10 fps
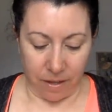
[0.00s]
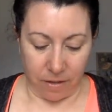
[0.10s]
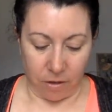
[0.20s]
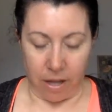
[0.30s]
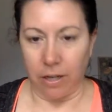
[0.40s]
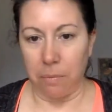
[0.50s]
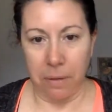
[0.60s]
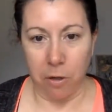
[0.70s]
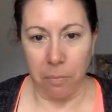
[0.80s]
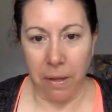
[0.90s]
Not a
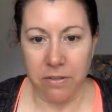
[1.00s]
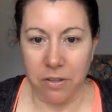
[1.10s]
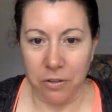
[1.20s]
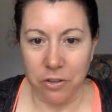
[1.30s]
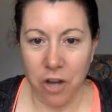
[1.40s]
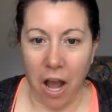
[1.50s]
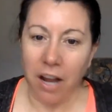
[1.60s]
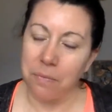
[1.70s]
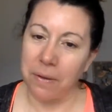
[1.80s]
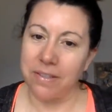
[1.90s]
pickle, pencil, or chalk,
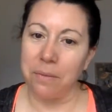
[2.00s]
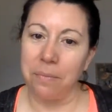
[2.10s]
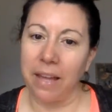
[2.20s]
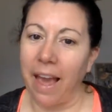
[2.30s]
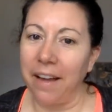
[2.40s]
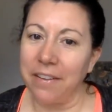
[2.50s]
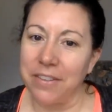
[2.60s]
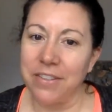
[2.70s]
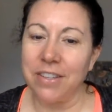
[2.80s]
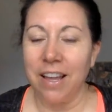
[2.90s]
but something
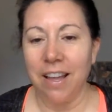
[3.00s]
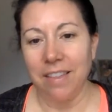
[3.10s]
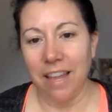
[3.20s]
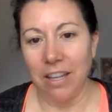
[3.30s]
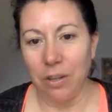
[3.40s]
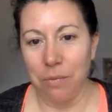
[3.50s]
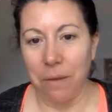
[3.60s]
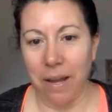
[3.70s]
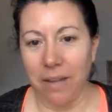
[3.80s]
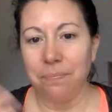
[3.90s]
else that you
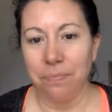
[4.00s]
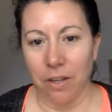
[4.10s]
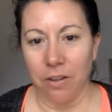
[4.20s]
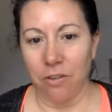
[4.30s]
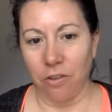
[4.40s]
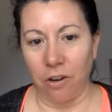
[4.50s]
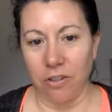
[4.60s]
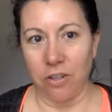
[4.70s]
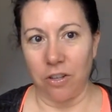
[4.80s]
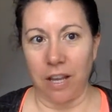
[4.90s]
might start
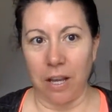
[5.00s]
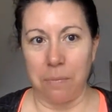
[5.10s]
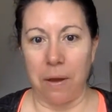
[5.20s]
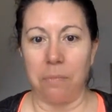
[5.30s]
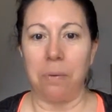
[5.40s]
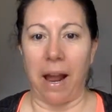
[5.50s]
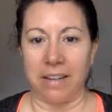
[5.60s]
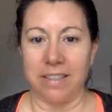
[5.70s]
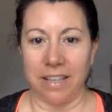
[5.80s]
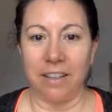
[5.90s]
to think about
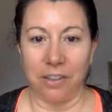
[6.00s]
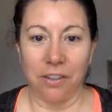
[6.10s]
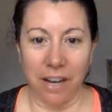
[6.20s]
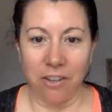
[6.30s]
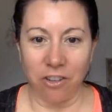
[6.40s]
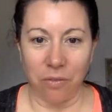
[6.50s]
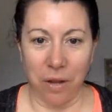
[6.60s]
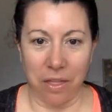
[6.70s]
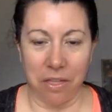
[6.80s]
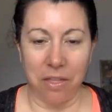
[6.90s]
practicing alliteration with,
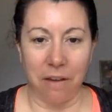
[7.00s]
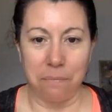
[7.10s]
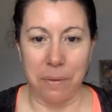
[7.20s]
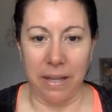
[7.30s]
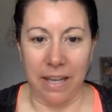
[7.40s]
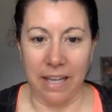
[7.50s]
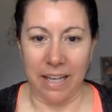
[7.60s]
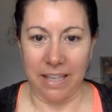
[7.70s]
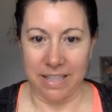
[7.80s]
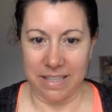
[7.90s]
the
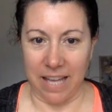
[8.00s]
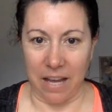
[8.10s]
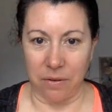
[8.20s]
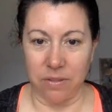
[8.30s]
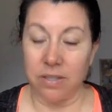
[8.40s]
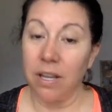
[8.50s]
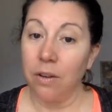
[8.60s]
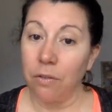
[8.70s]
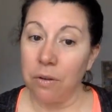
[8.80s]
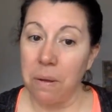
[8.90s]
beginning sounds.
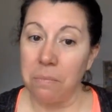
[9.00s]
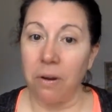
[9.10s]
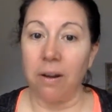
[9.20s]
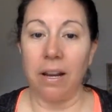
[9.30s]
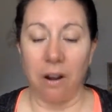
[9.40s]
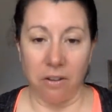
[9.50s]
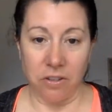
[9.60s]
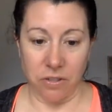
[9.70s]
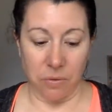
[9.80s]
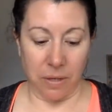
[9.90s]
Remember, it
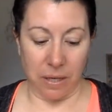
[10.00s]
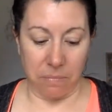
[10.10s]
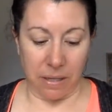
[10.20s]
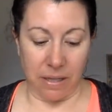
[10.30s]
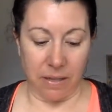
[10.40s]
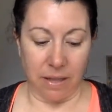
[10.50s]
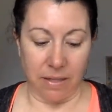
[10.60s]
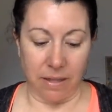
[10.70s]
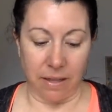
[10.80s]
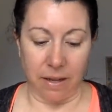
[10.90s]
also can be that
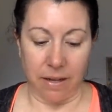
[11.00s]
the